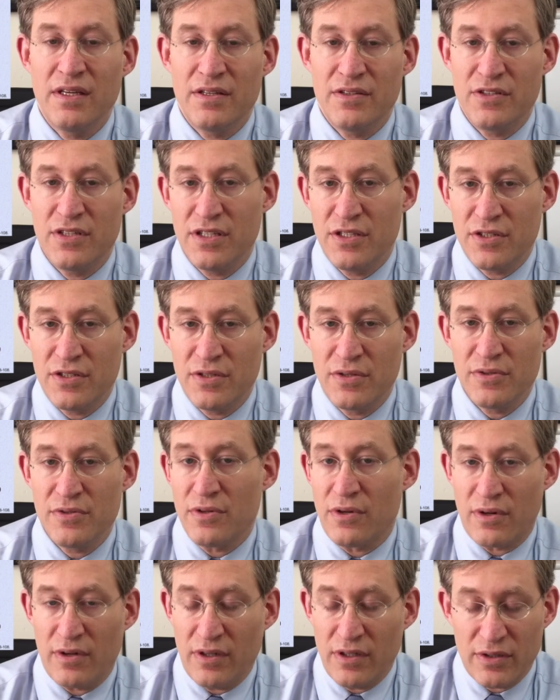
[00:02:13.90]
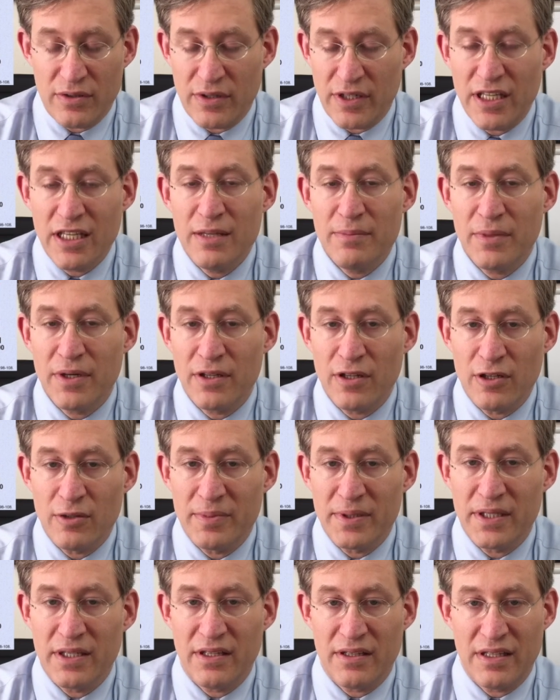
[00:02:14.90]
tissues or
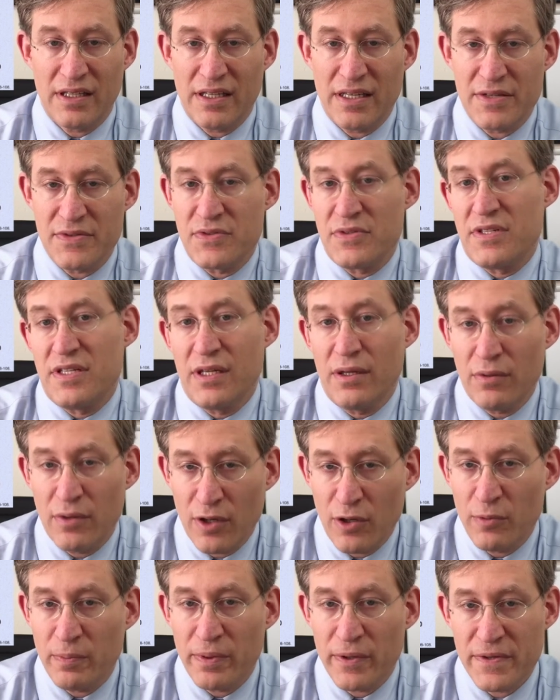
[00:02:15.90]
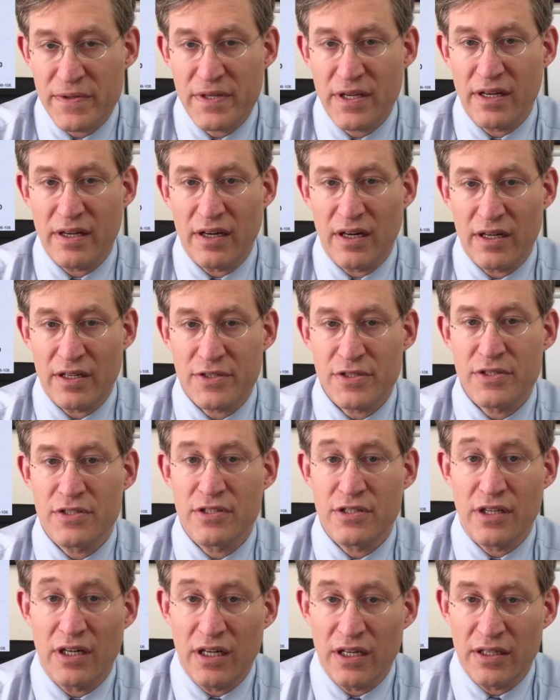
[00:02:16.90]
hemoglobin that has 0%
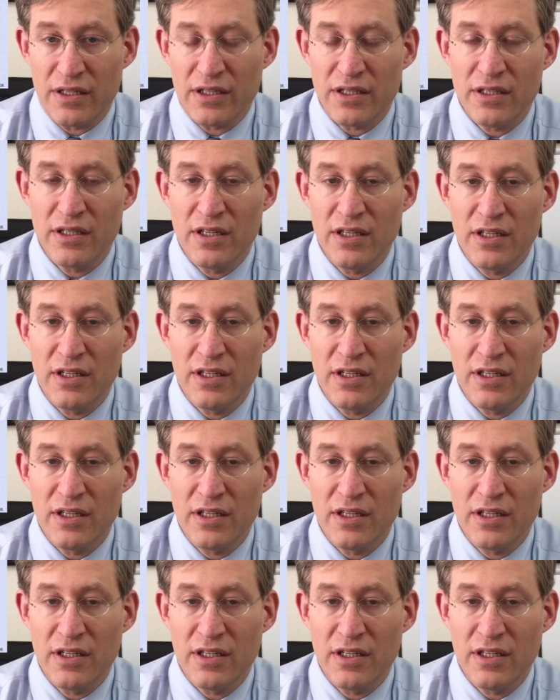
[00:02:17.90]
oxygen on it